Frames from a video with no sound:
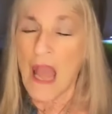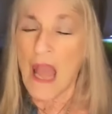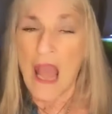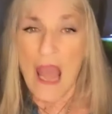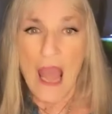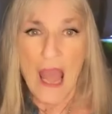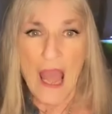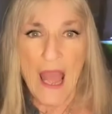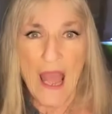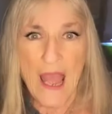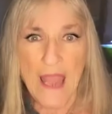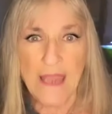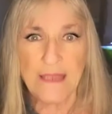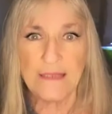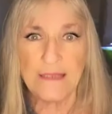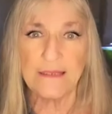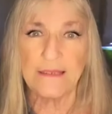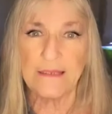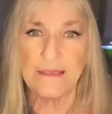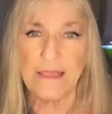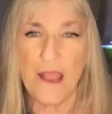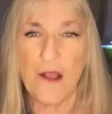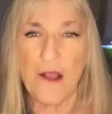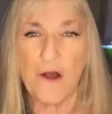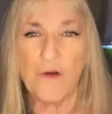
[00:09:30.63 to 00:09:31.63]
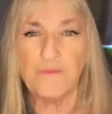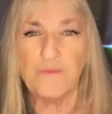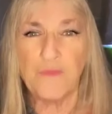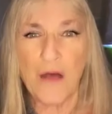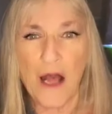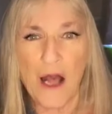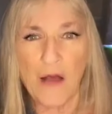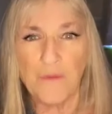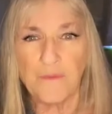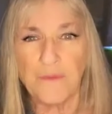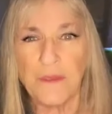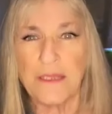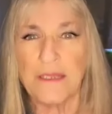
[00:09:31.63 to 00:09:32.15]
I sell
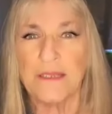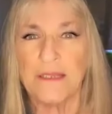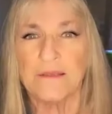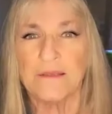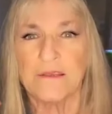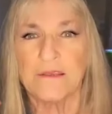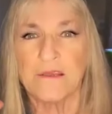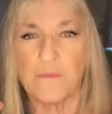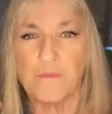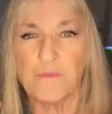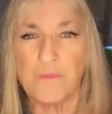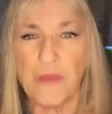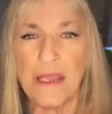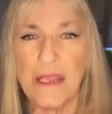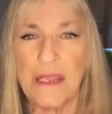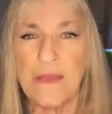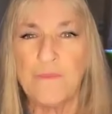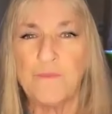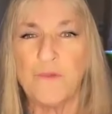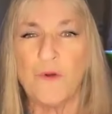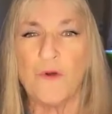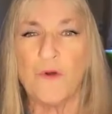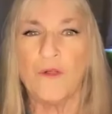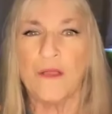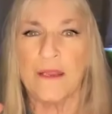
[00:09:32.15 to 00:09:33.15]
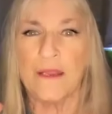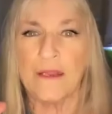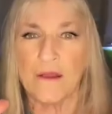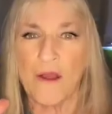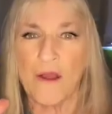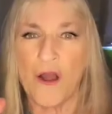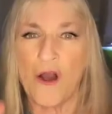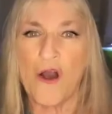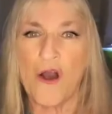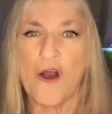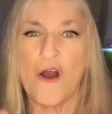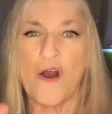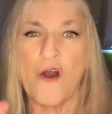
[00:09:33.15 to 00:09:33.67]
puppies to people in
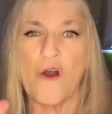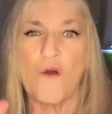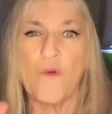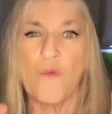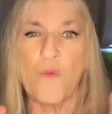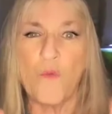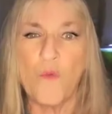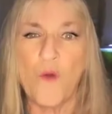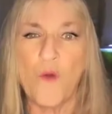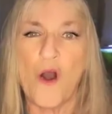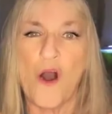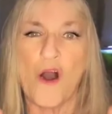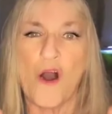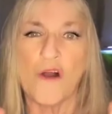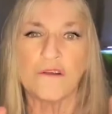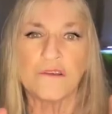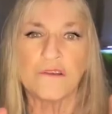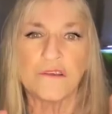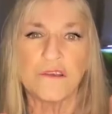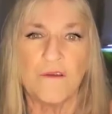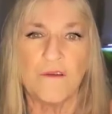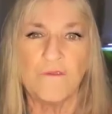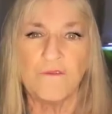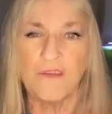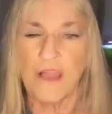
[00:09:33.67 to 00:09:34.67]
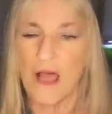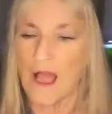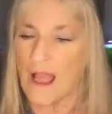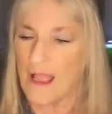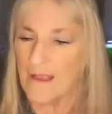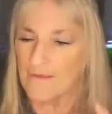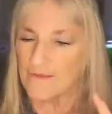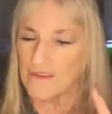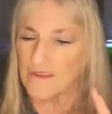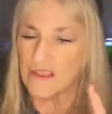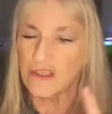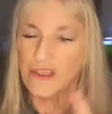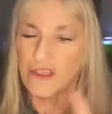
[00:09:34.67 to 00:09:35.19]
all walks of
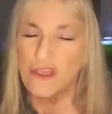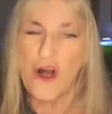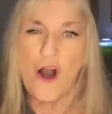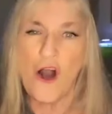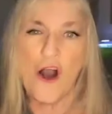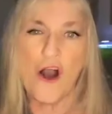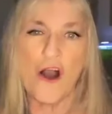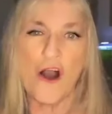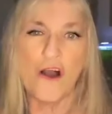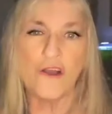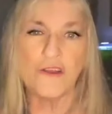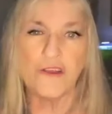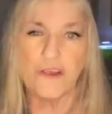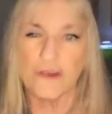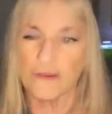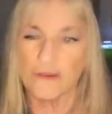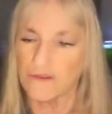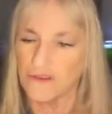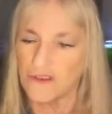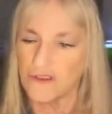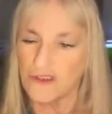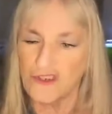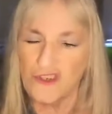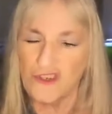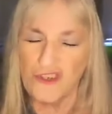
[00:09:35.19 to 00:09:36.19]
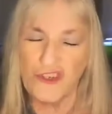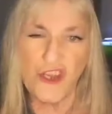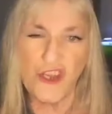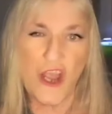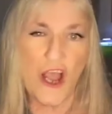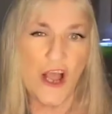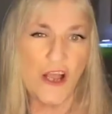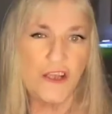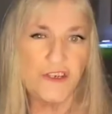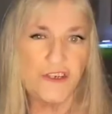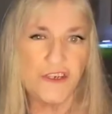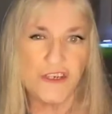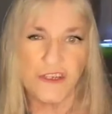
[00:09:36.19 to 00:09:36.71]
life. Lawyers,
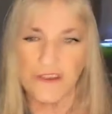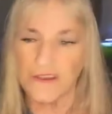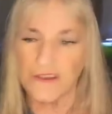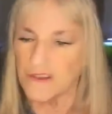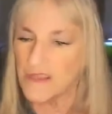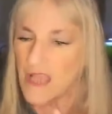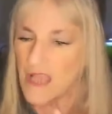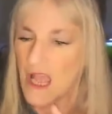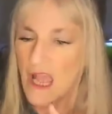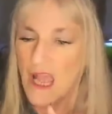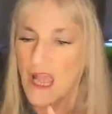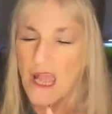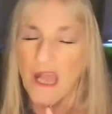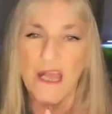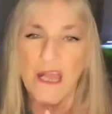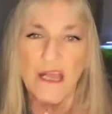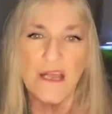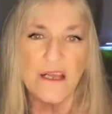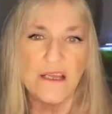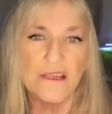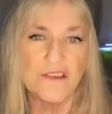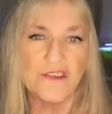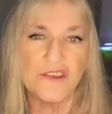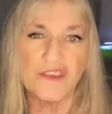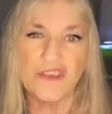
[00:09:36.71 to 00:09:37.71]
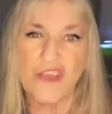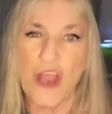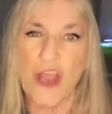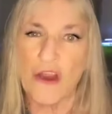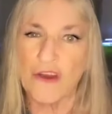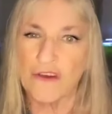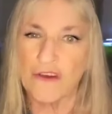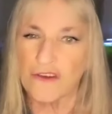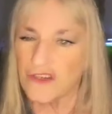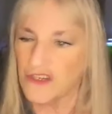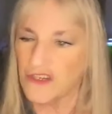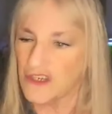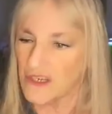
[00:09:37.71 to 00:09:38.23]
judges,
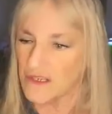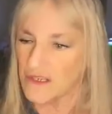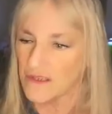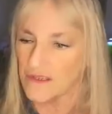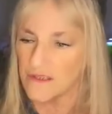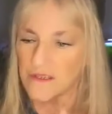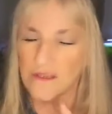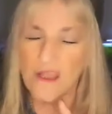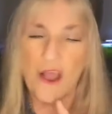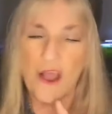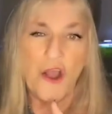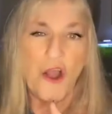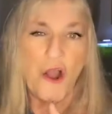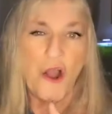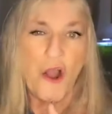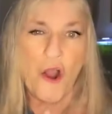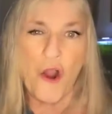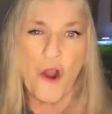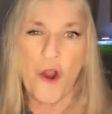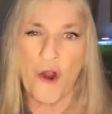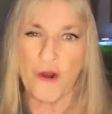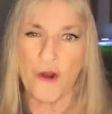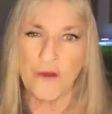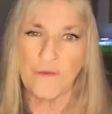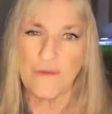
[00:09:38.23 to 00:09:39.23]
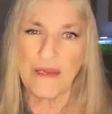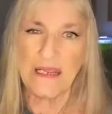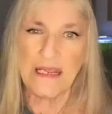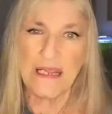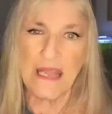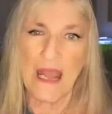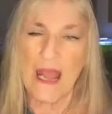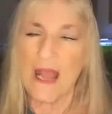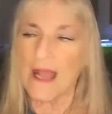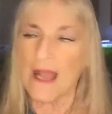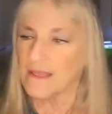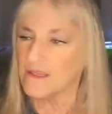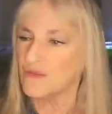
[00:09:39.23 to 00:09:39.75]
sergeants, army
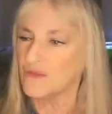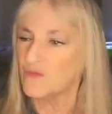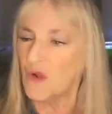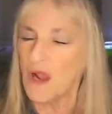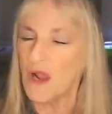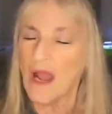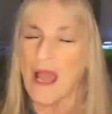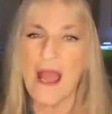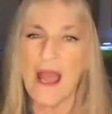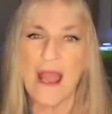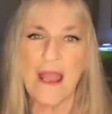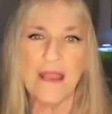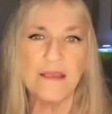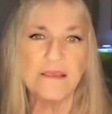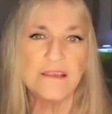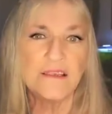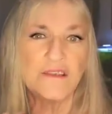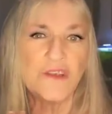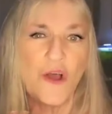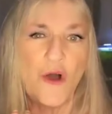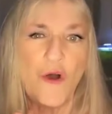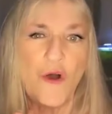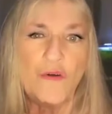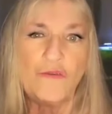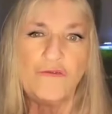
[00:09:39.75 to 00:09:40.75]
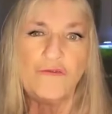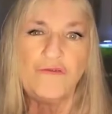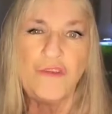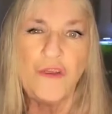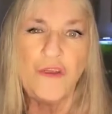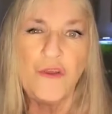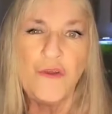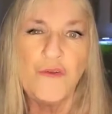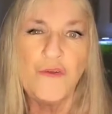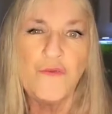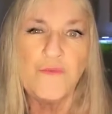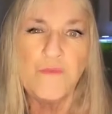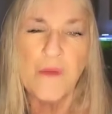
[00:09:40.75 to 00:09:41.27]
guys. Well, I sold
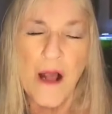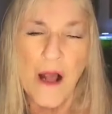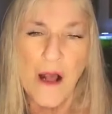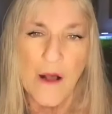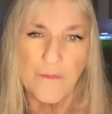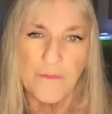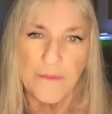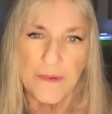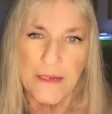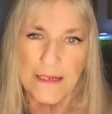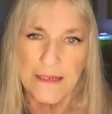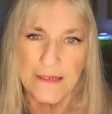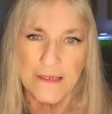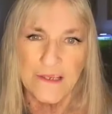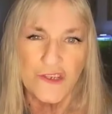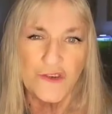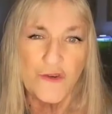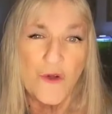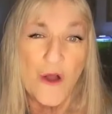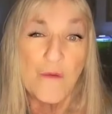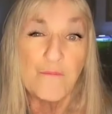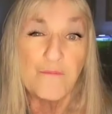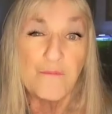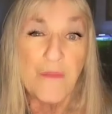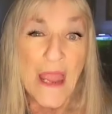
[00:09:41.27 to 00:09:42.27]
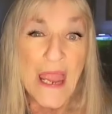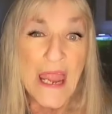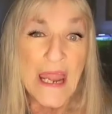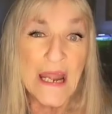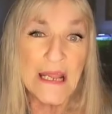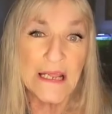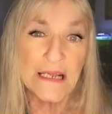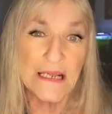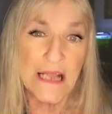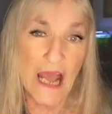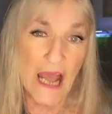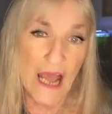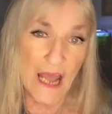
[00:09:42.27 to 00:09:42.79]
2 puppies to a
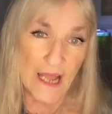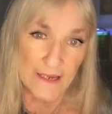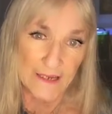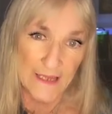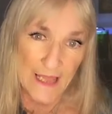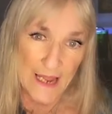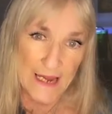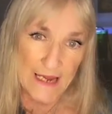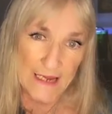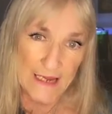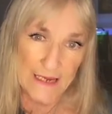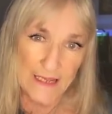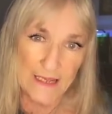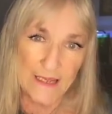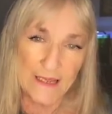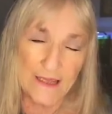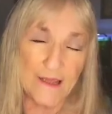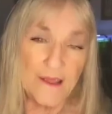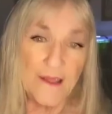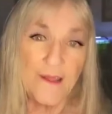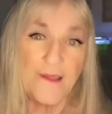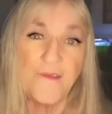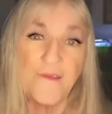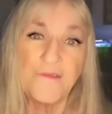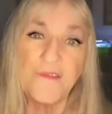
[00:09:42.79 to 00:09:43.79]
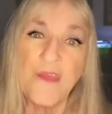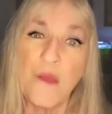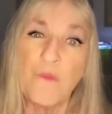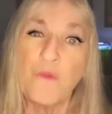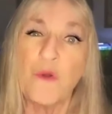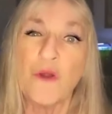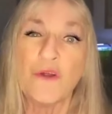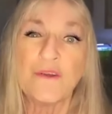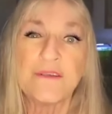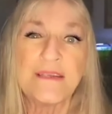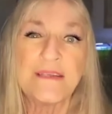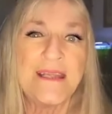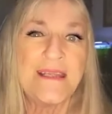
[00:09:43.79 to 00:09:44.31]
Pentagon lady that
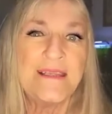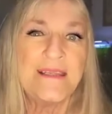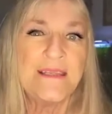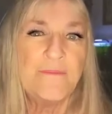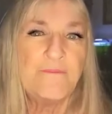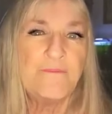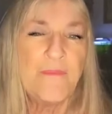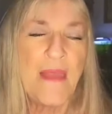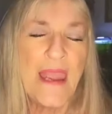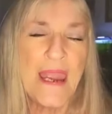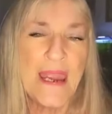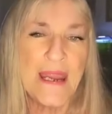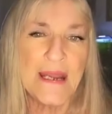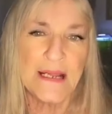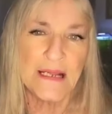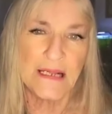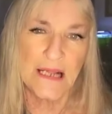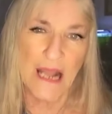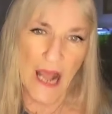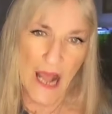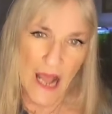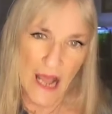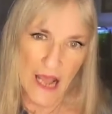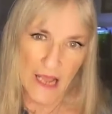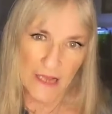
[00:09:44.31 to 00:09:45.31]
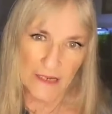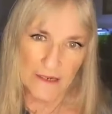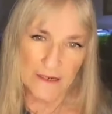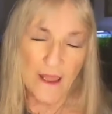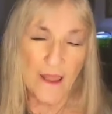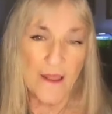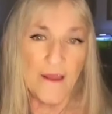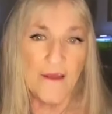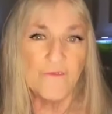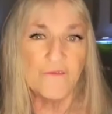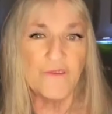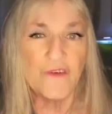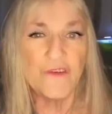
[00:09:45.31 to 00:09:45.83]
worked in the Pentagon
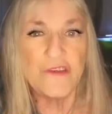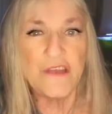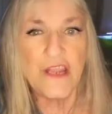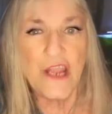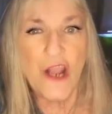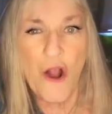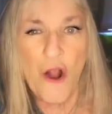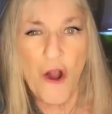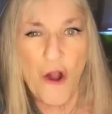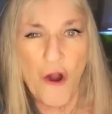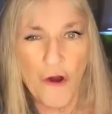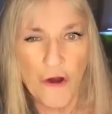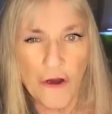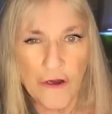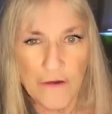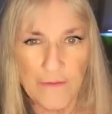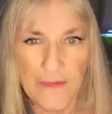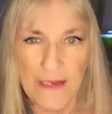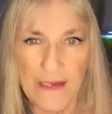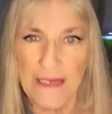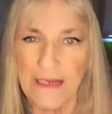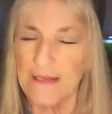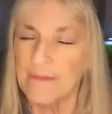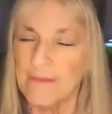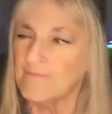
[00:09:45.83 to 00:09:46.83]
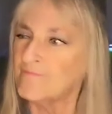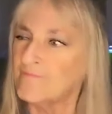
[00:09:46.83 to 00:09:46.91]
for the Army.